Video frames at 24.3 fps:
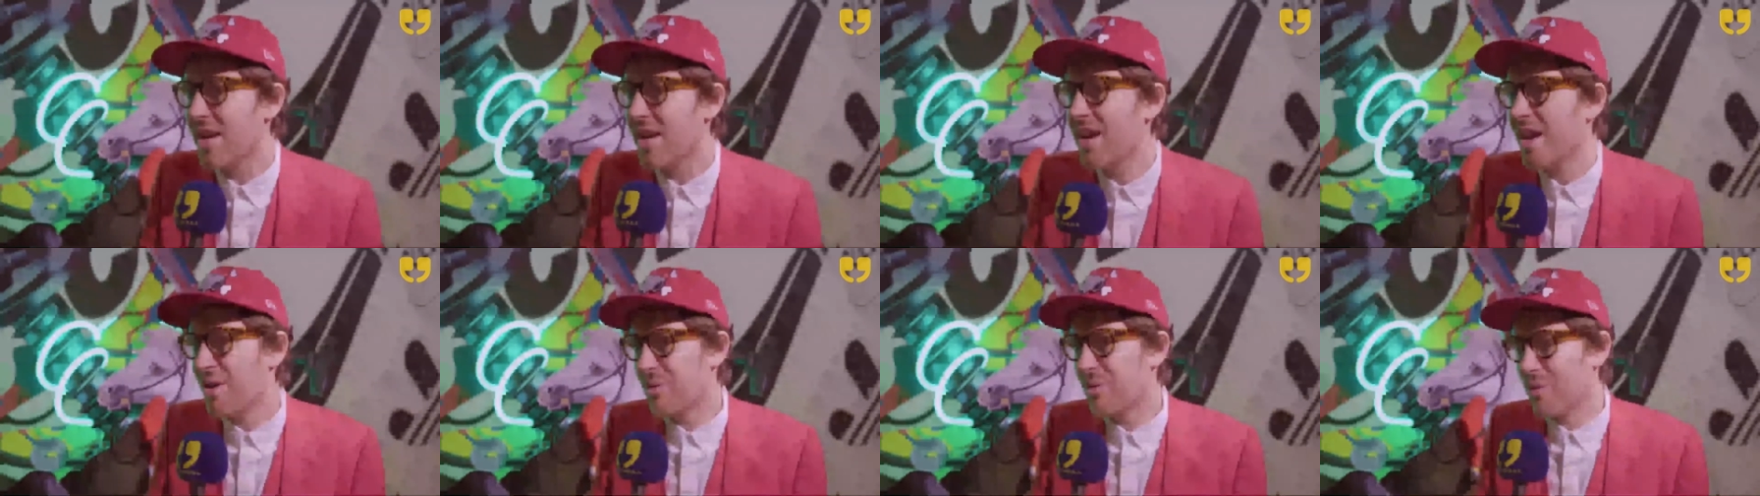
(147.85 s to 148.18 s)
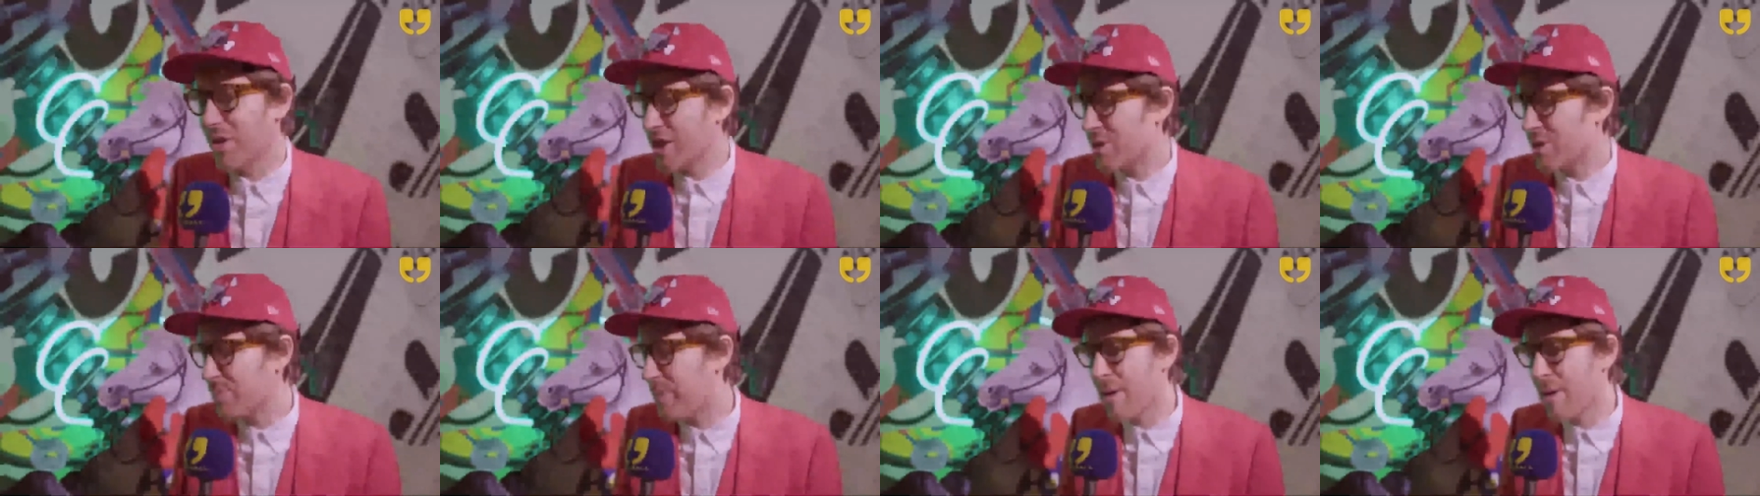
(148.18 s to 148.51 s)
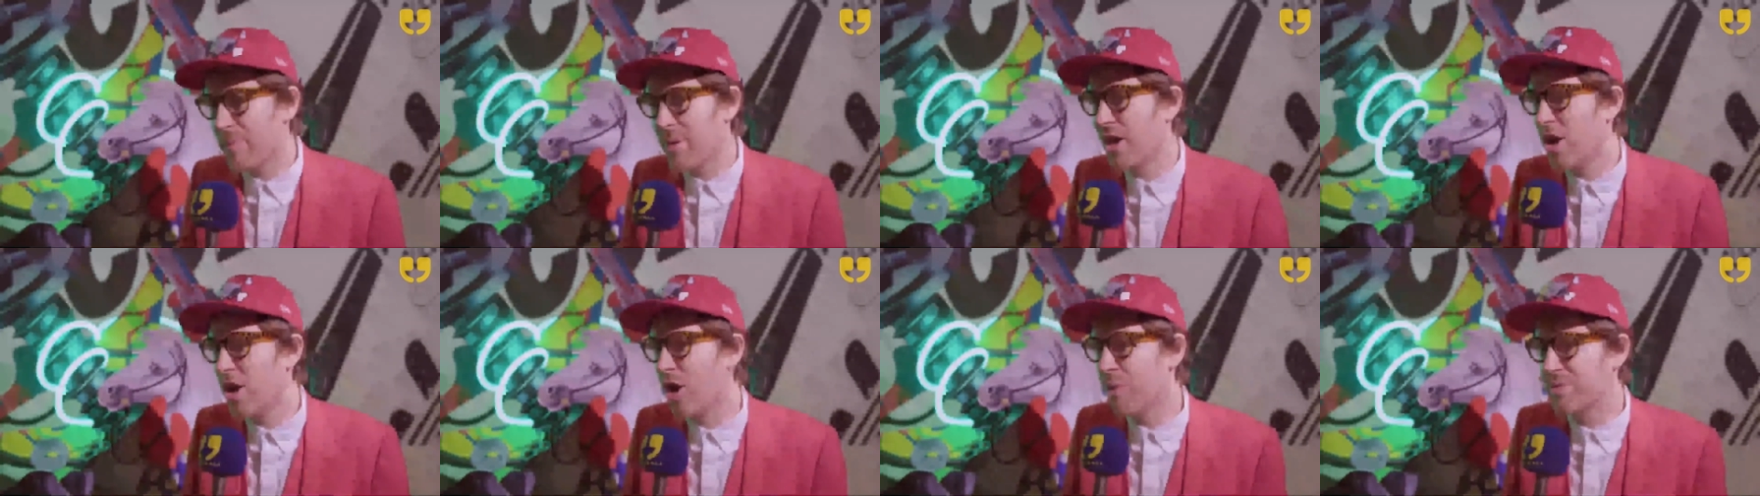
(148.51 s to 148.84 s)
were inspired by
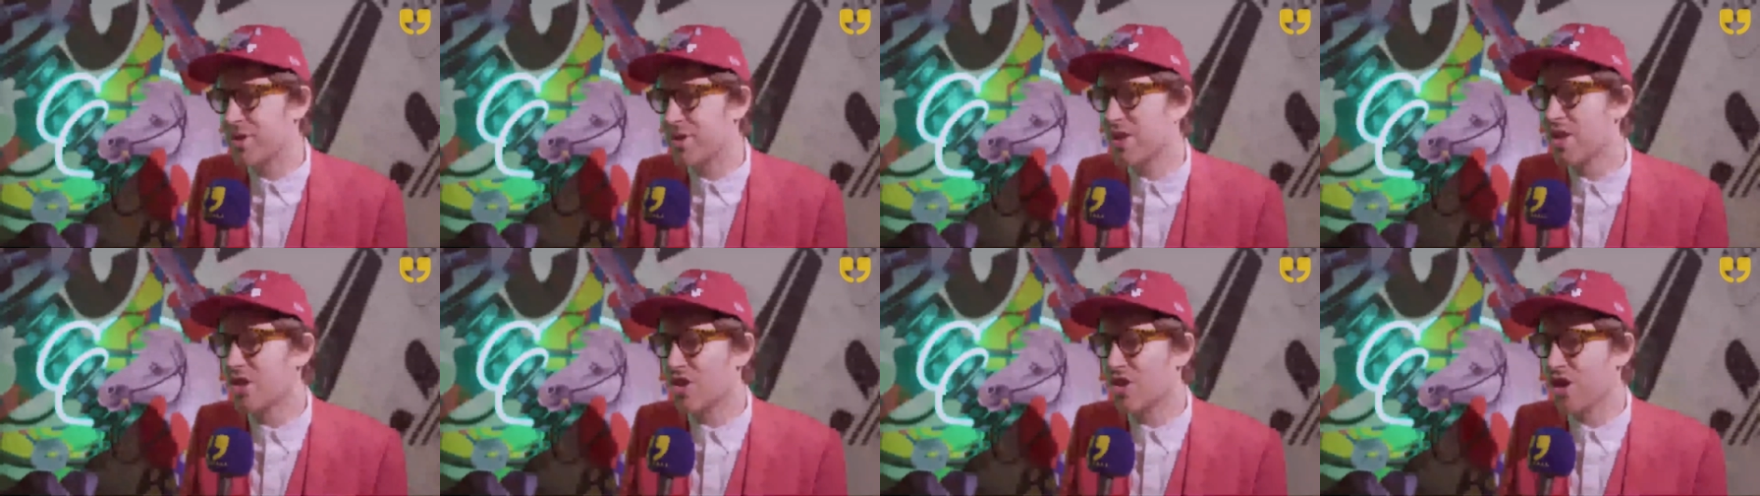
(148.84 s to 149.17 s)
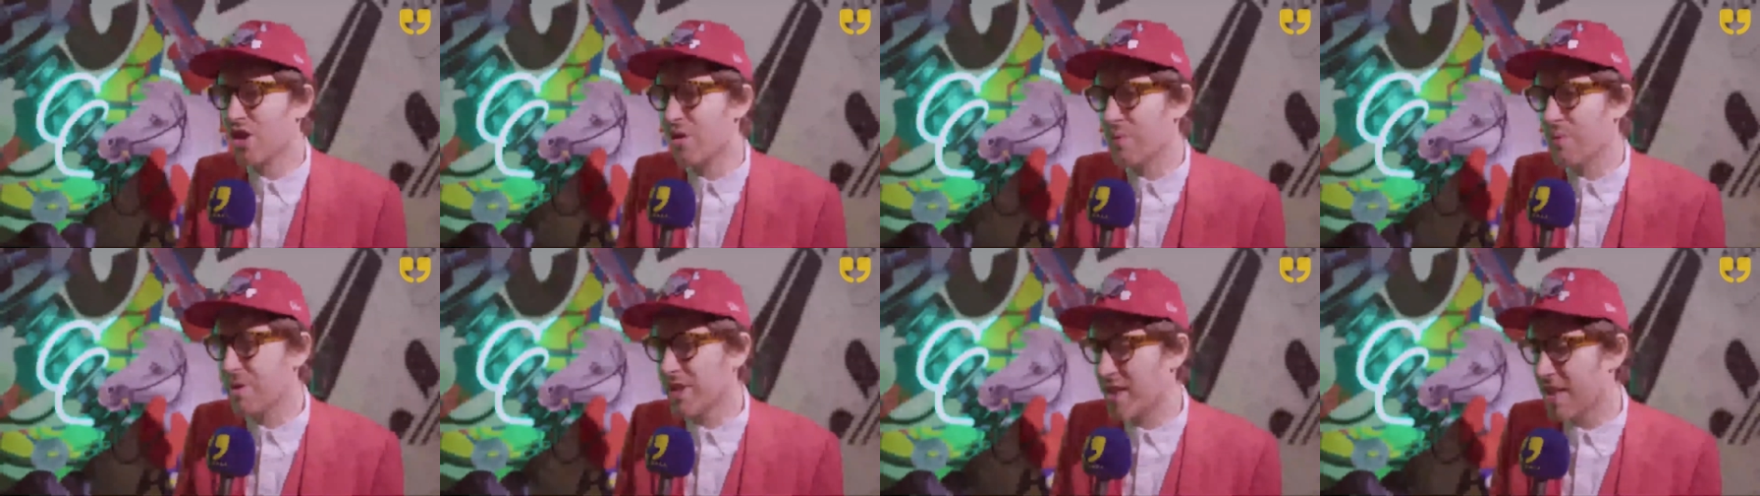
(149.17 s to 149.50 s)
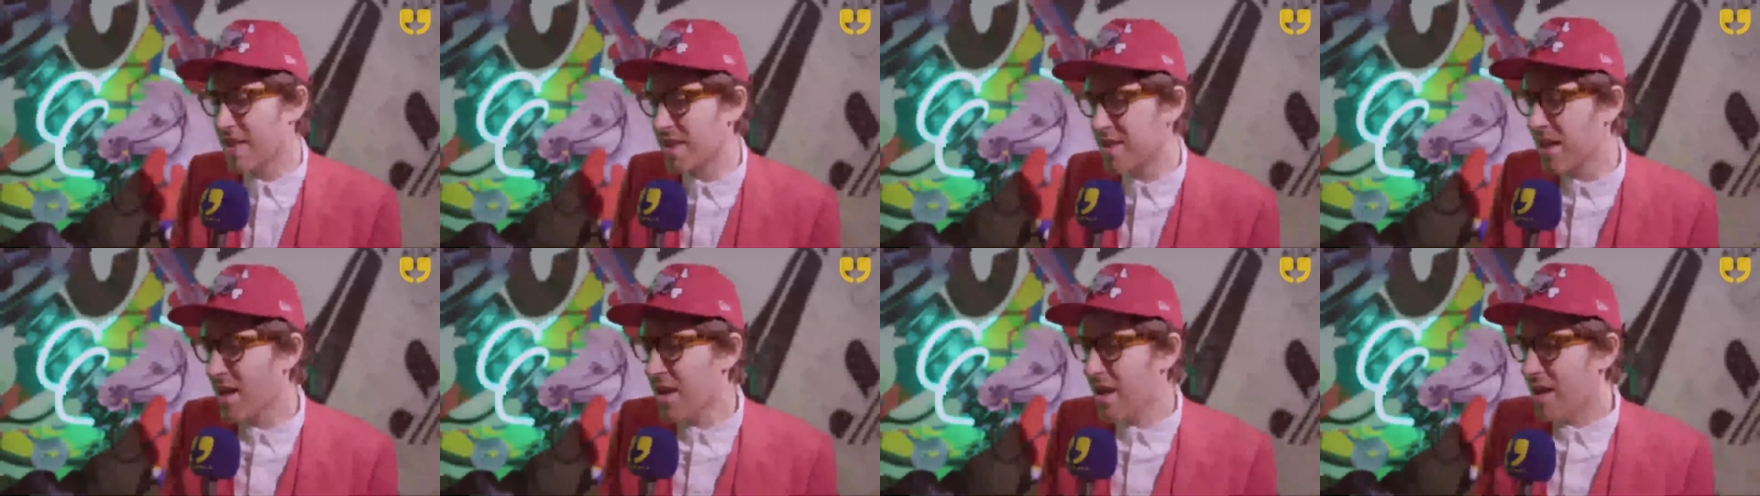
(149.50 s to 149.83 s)
lobsters. So there was this
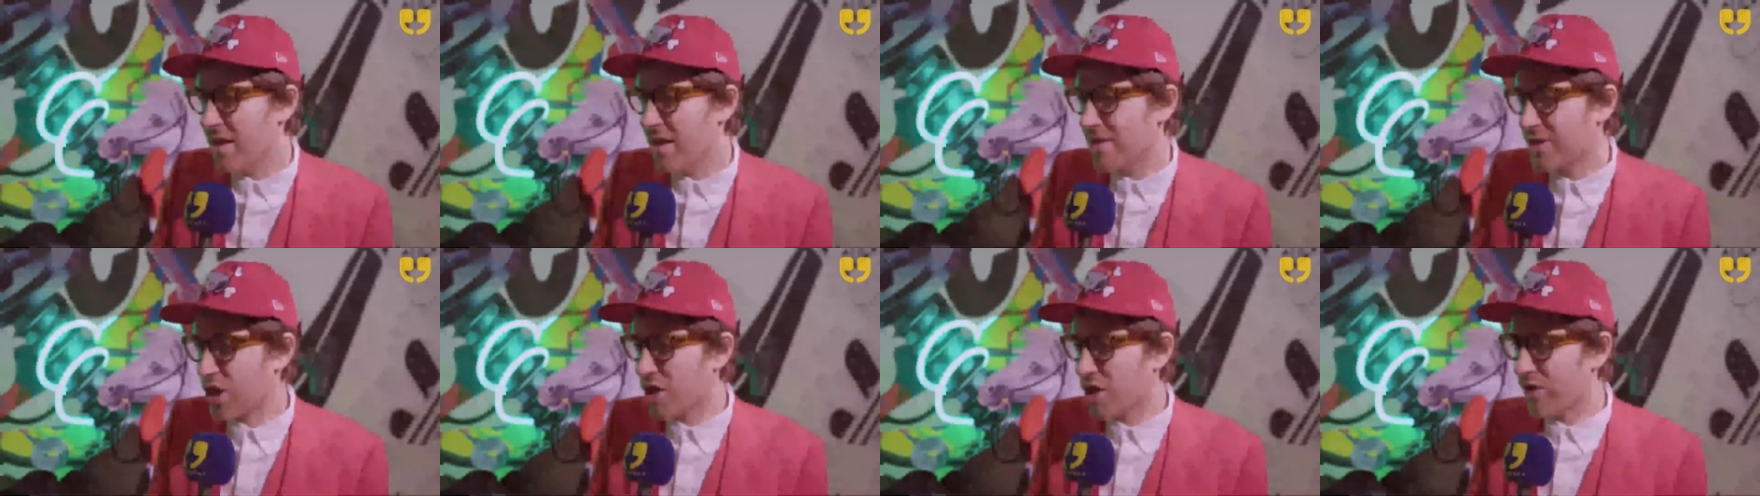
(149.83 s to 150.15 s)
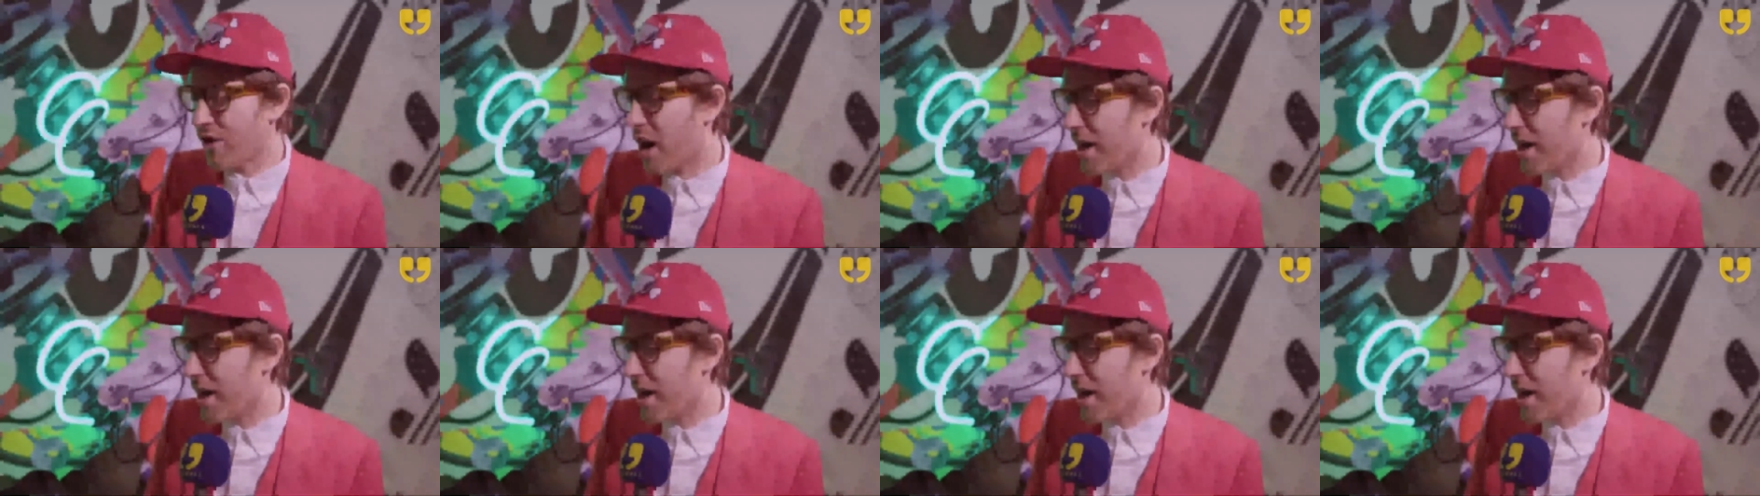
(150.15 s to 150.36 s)
sort of art